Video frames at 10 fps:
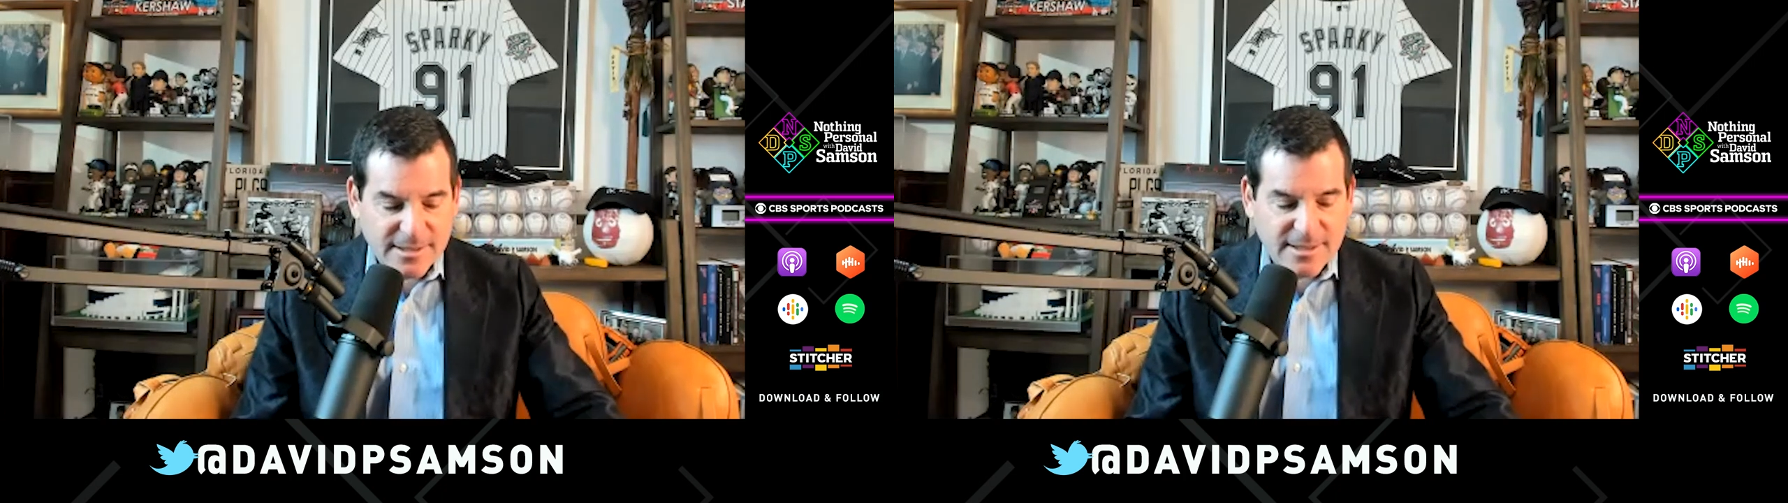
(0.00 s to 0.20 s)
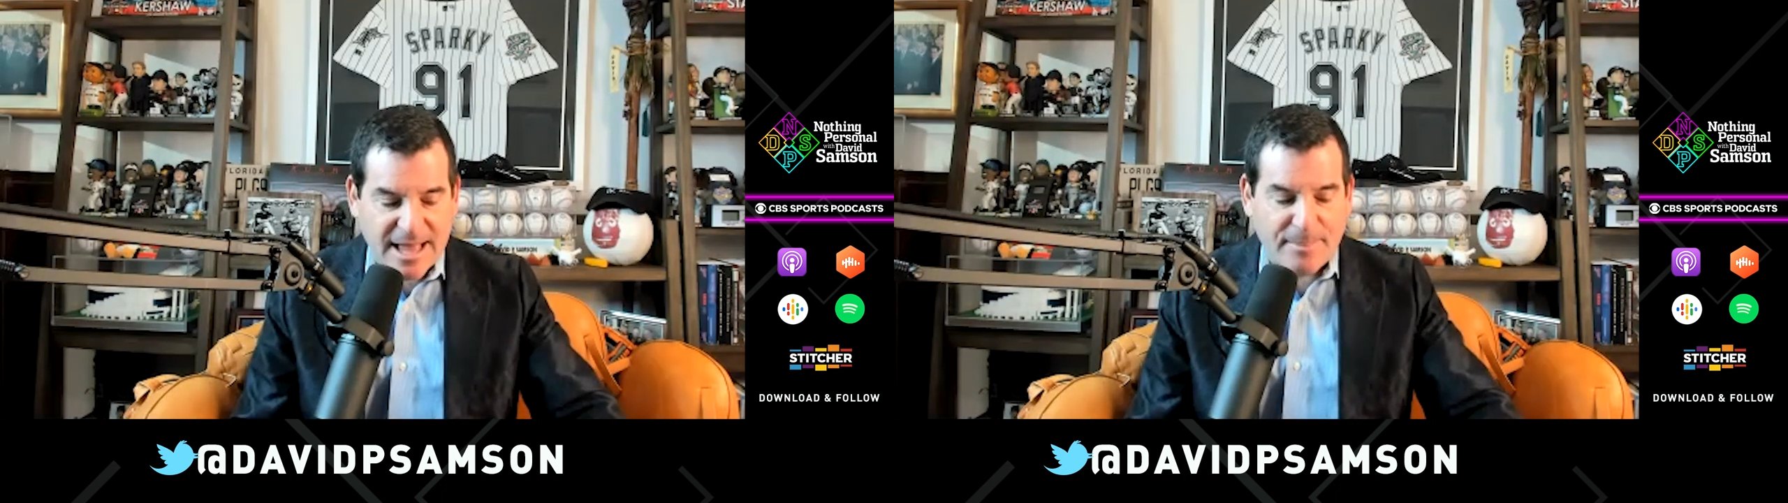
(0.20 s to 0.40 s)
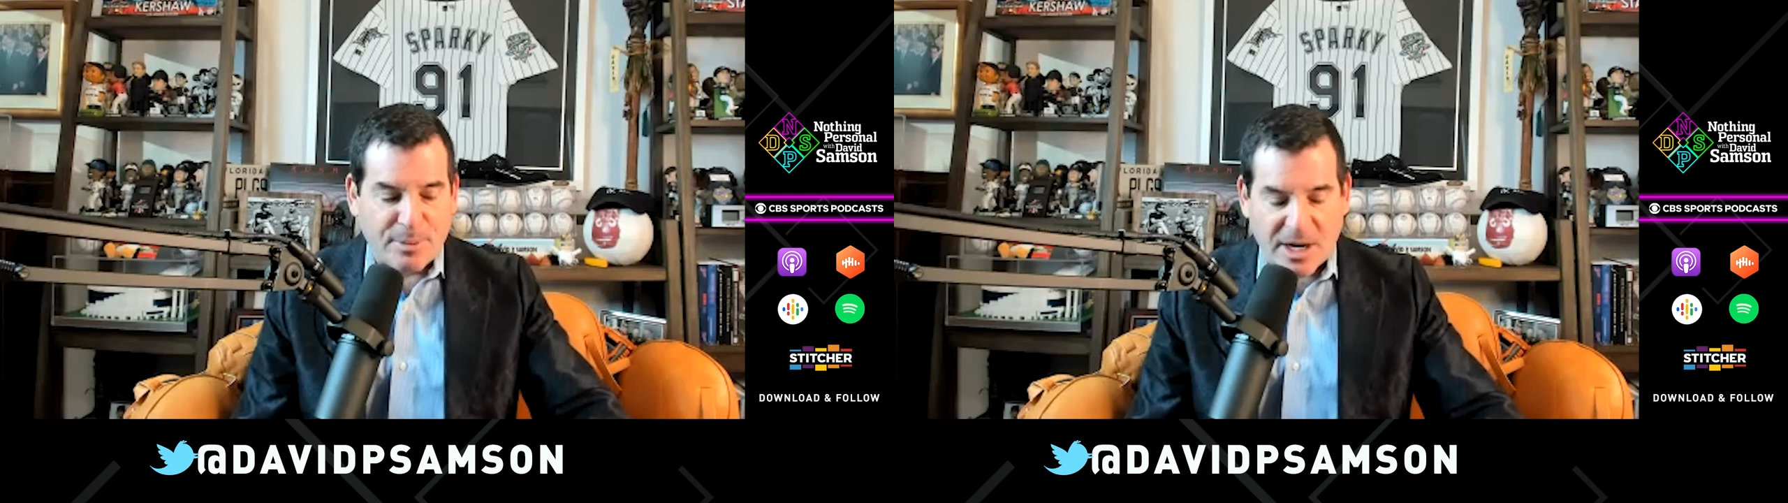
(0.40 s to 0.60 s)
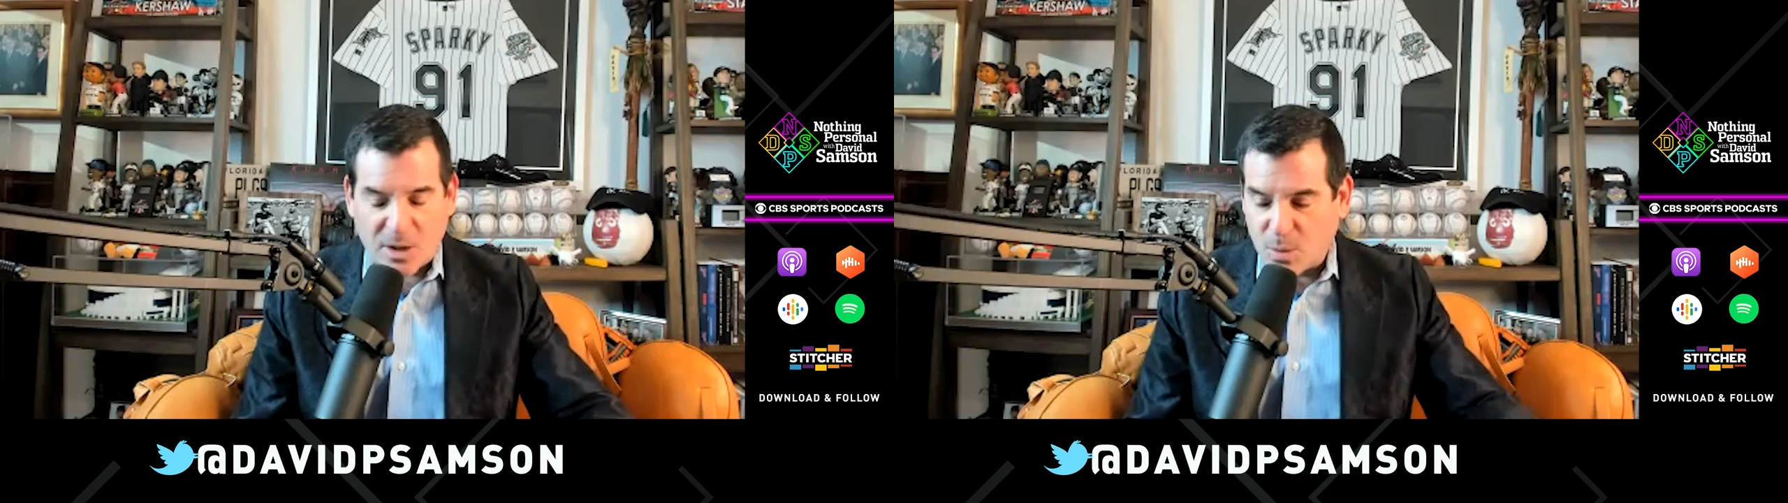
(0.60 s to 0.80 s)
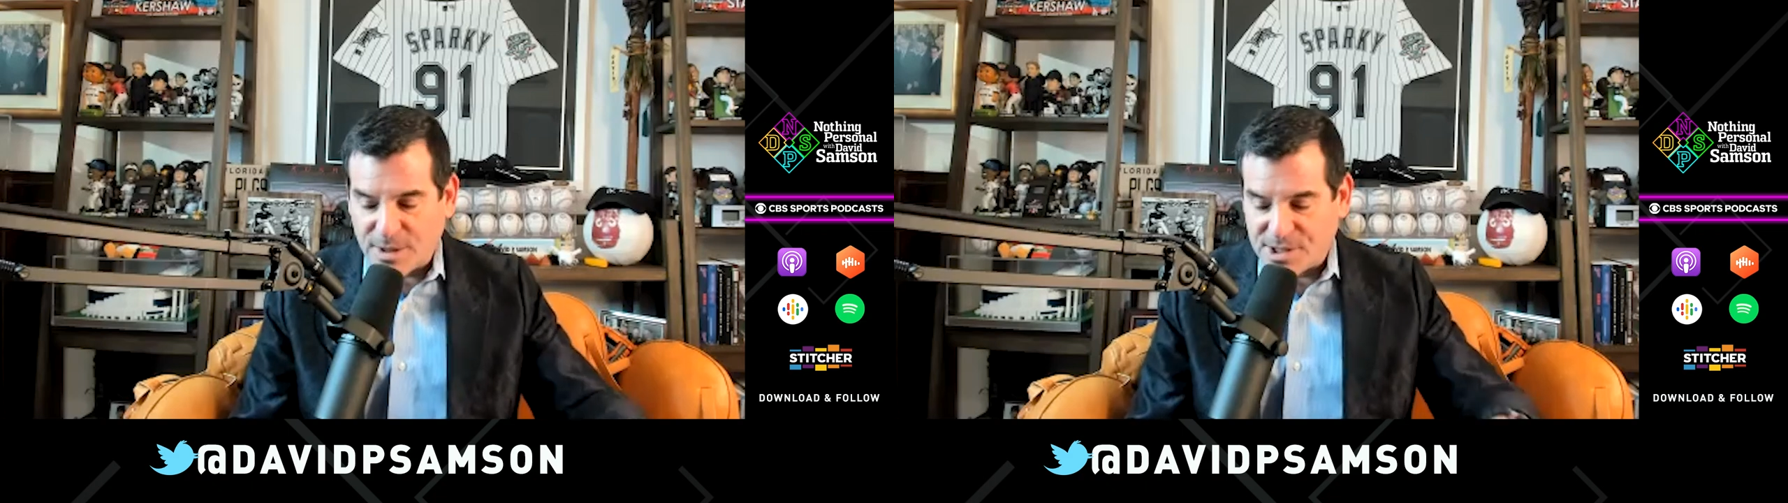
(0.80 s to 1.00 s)
That player
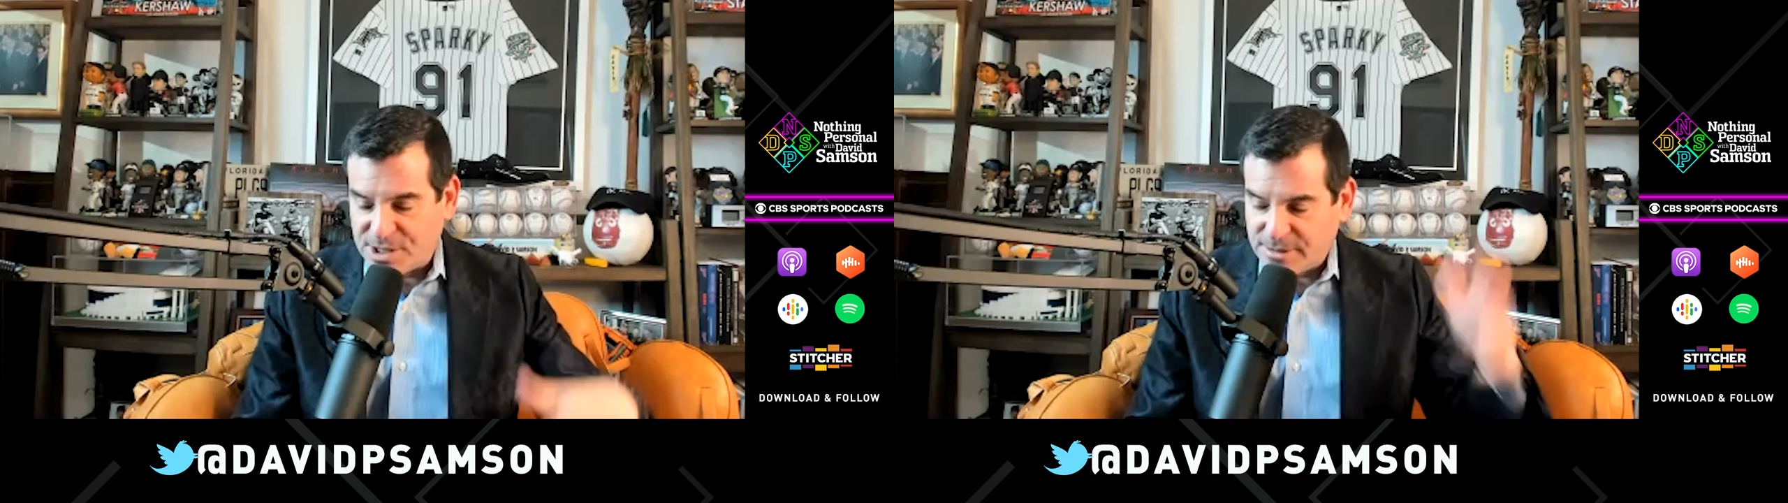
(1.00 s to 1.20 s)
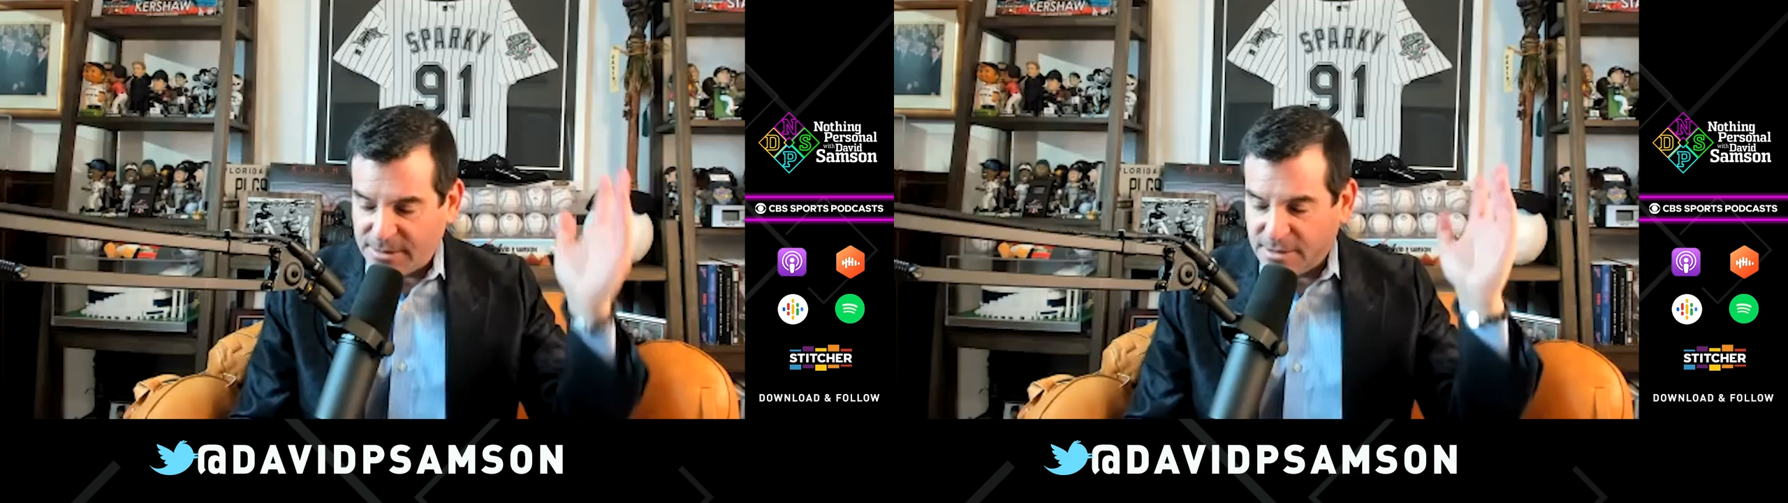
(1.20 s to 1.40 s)
was